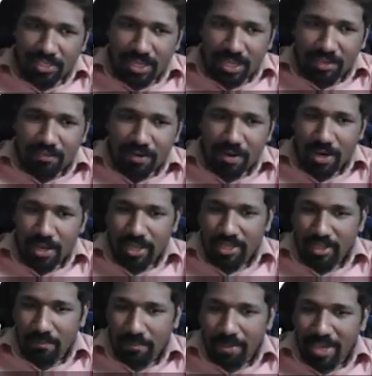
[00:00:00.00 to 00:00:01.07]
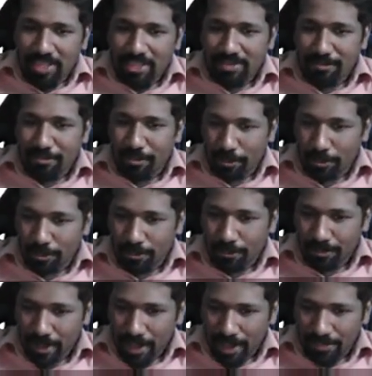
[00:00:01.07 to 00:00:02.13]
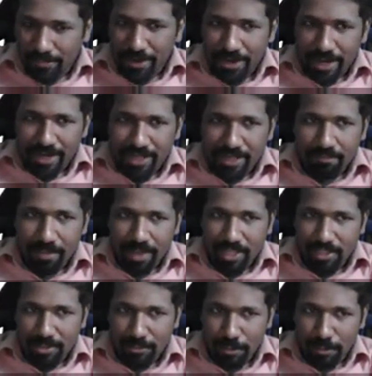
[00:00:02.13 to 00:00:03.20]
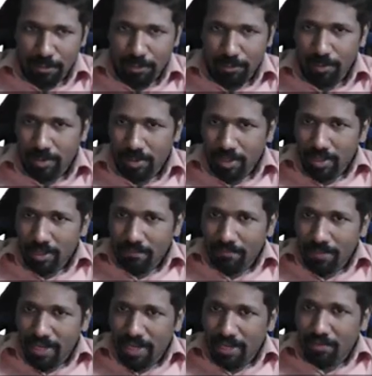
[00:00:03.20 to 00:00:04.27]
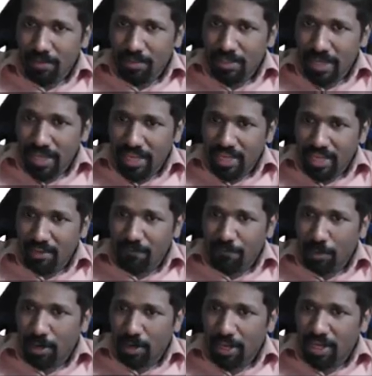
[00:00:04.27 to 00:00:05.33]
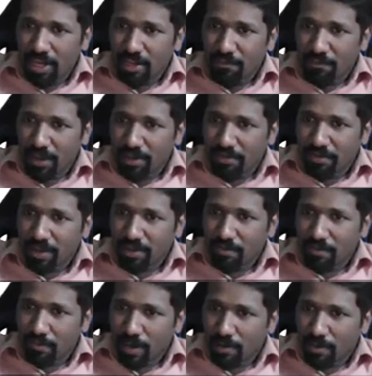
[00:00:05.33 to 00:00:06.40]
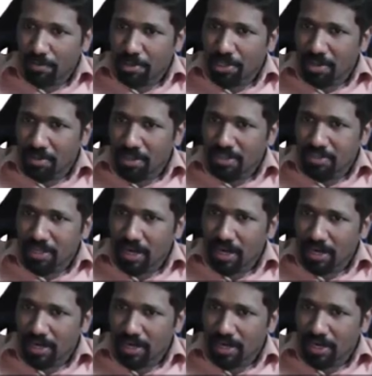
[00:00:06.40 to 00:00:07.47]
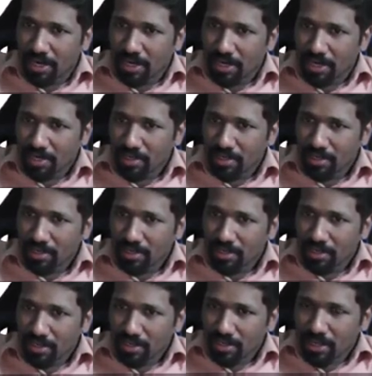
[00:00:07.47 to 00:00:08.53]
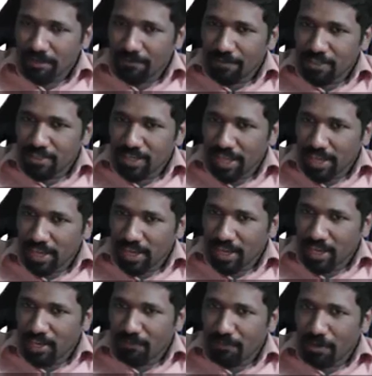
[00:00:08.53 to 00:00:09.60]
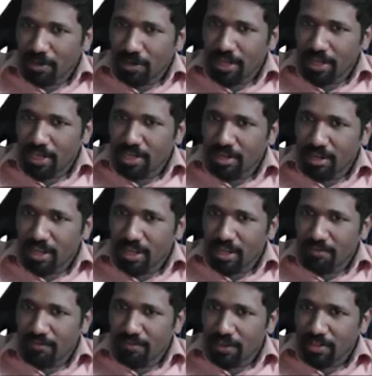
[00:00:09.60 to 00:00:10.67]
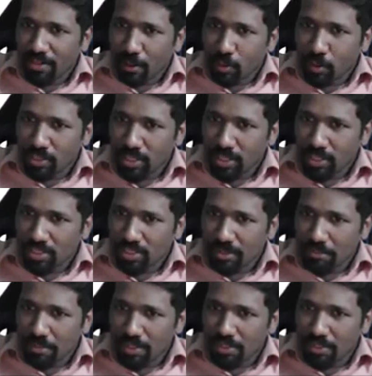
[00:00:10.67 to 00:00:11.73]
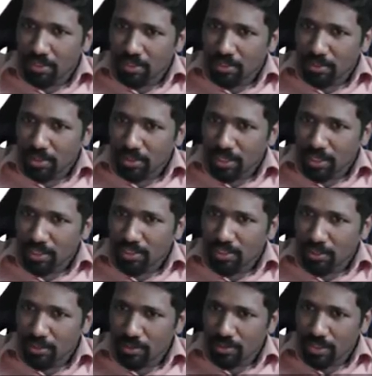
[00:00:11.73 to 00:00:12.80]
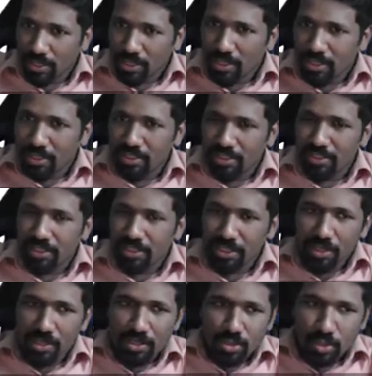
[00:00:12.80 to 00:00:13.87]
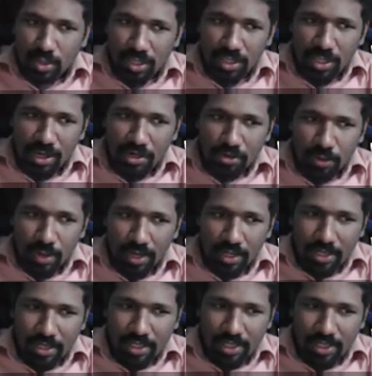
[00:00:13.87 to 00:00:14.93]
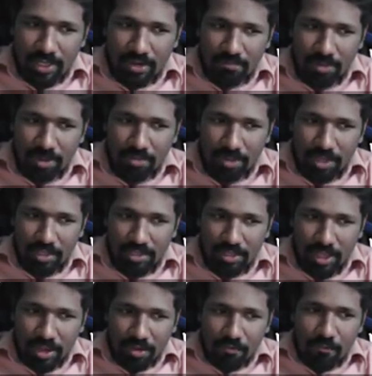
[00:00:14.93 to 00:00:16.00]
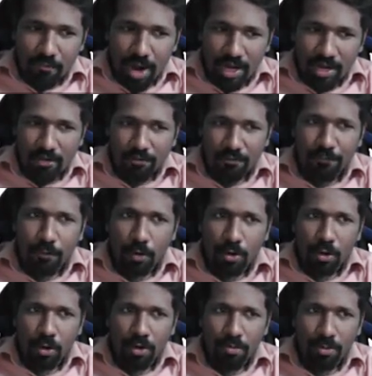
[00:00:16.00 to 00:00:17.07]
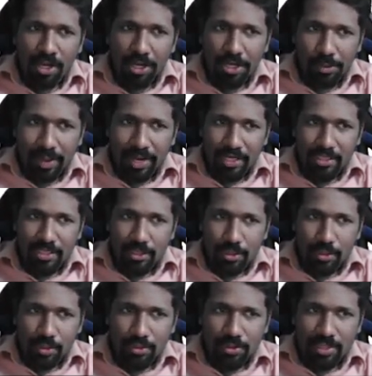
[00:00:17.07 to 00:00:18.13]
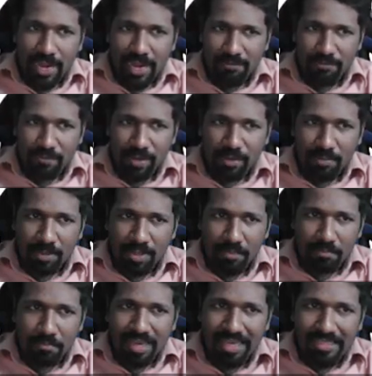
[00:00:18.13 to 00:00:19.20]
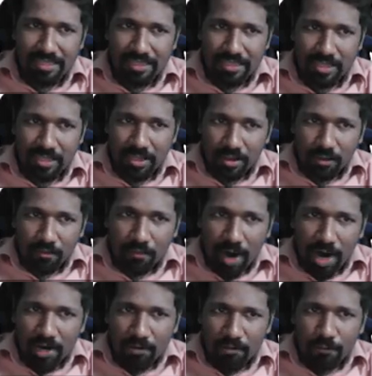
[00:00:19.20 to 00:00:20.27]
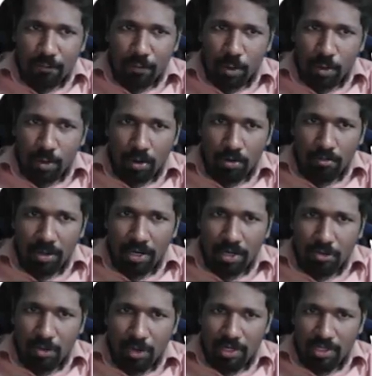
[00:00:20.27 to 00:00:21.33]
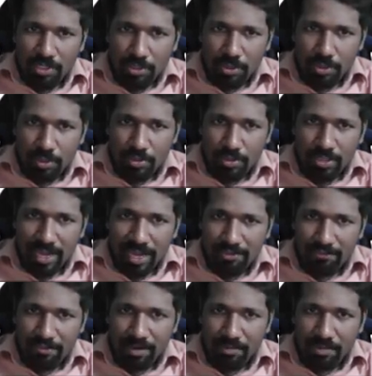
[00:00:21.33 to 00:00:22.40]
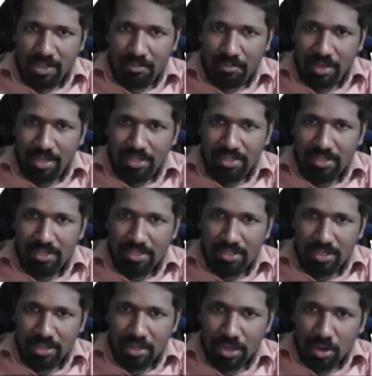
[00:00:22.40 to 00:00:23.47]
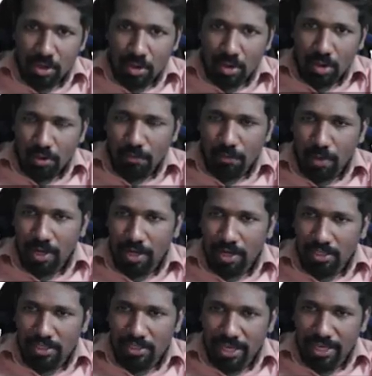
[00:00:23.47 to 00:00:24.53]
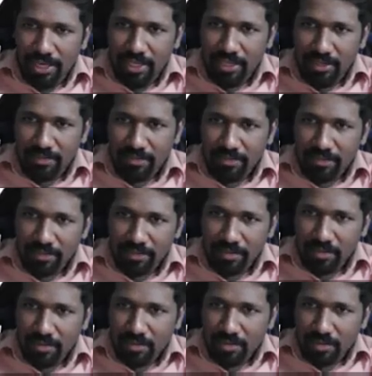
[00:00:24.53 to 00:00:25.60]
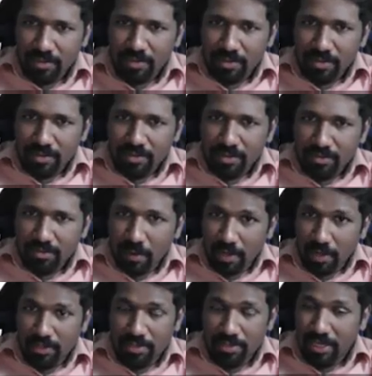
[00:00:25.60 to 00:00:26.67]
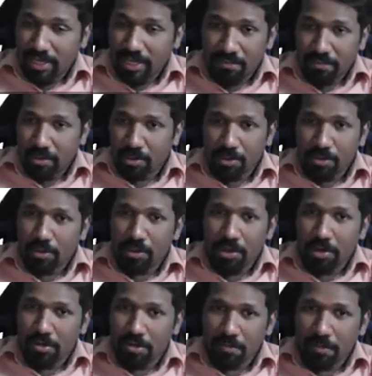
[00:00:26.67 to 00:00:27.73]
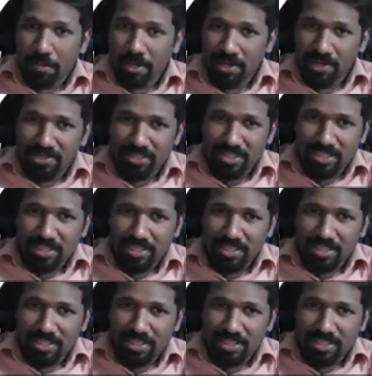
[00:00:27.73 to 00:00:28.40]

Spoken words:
I will write the base for you. I will write the base for you. When it was 94 95, wait, what will be the base? 100 now. If it is 994 995, 1000 is the base. So 3 zeros, 3 digits. So here 12 digit number means 1 followed by 12 zeros, that will be the base. 1 followed by 12 zeros, that will be the base. All of you are understanding? What is that number? You don't have to pronounce it.